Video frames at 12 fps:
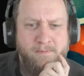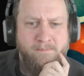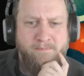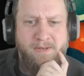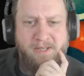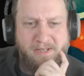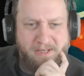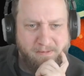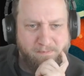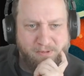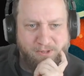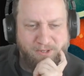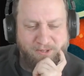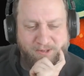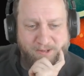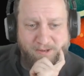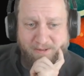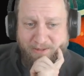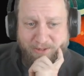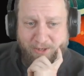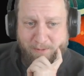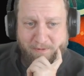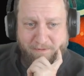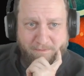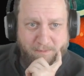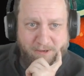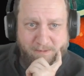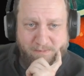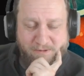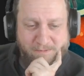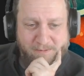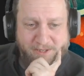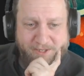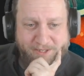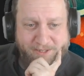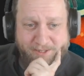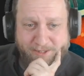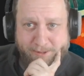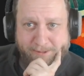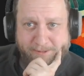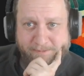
building a protocol on top of Moltbook, which is,